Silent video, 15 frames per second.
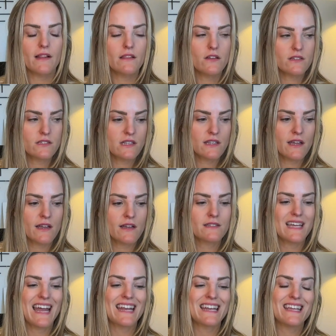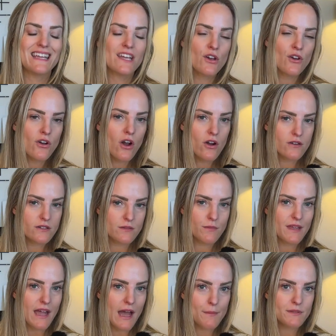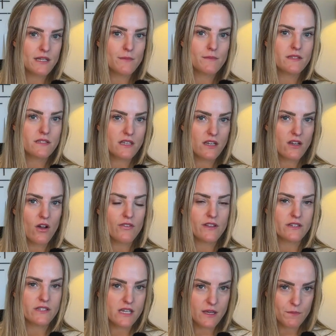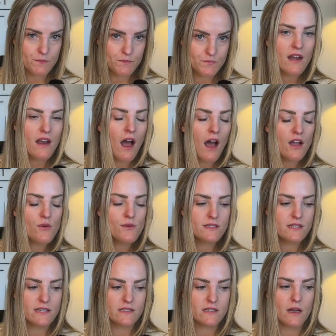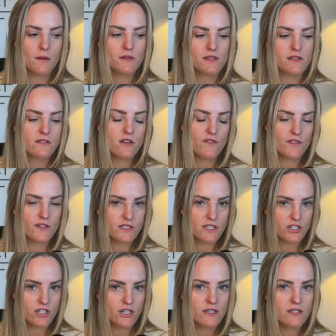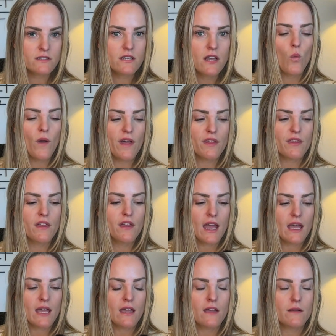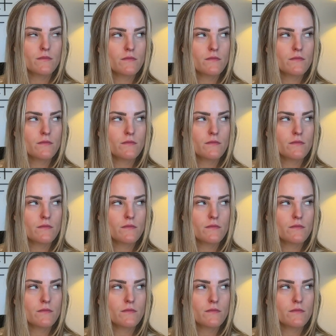I looked at things and here are some gaps I'm seeing on the team. And I always like to come to these conversations with a